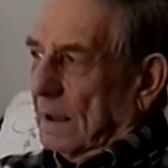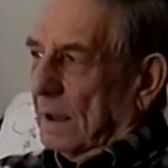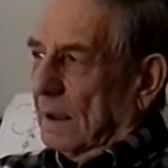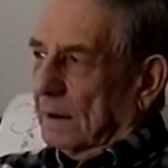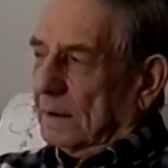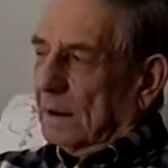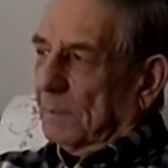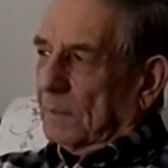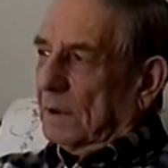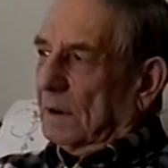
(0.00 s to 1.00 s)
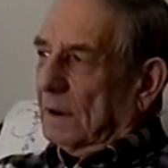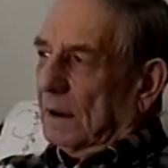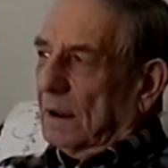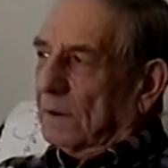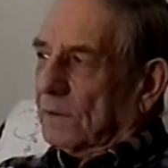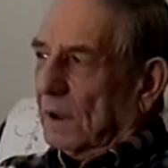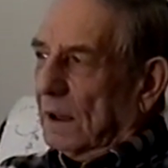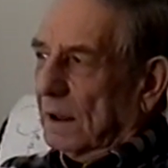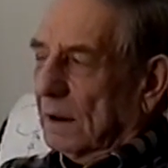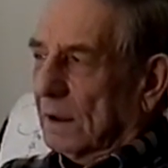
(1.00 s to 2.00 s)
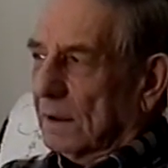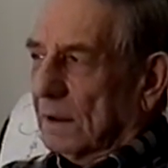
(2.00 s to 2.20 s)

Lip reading: And at them days they had